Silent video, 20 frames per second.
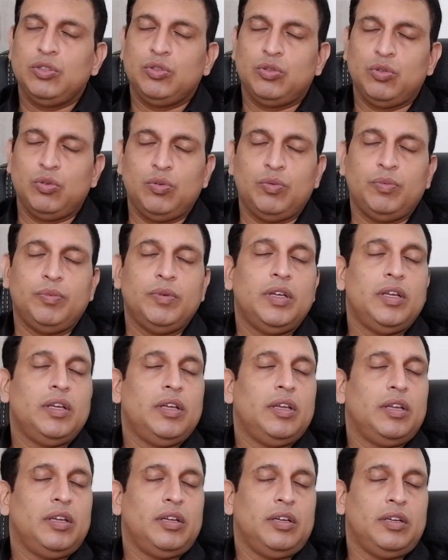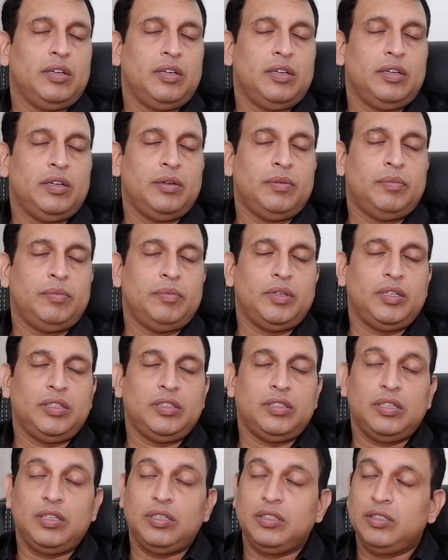So
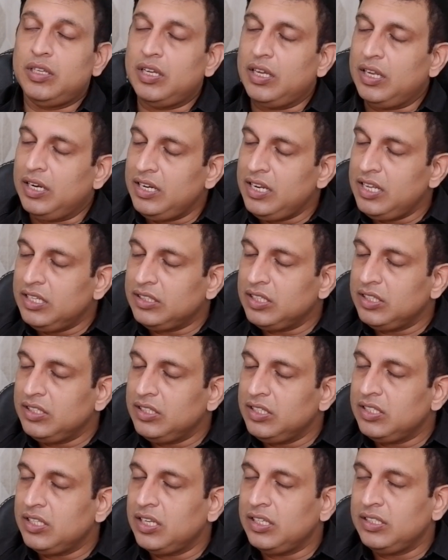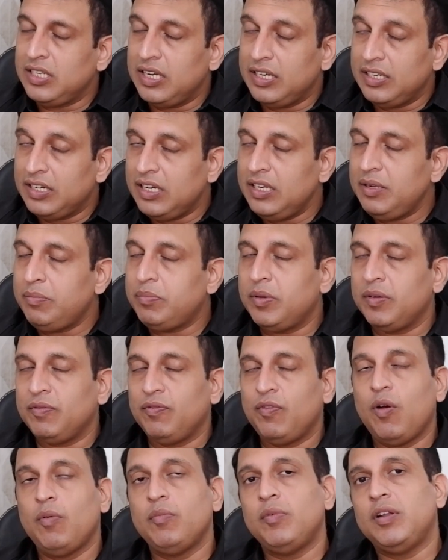the hernia surgeries are generally
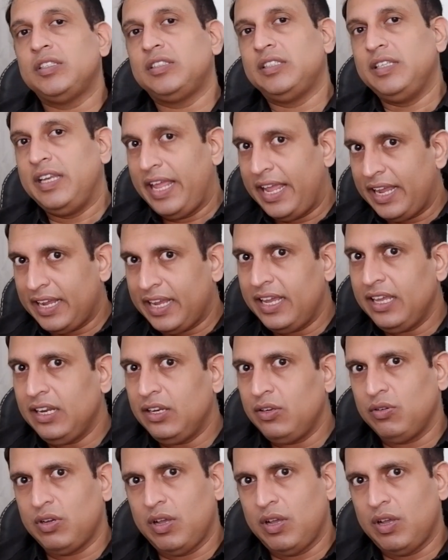performed as day care.